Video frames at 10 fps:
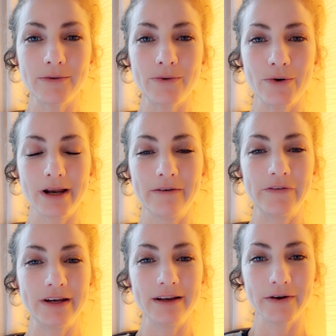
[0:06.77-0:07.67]
warning
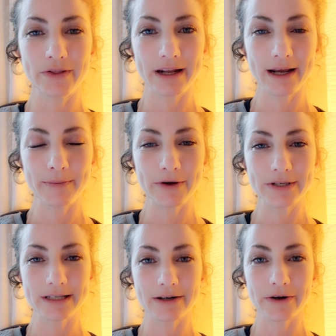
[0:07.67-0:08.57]
video that I
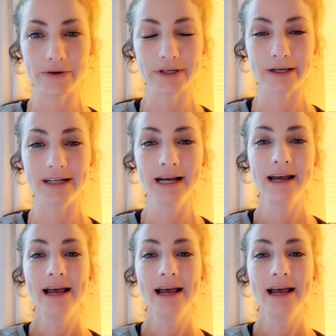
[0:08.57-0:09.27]
posted earlier.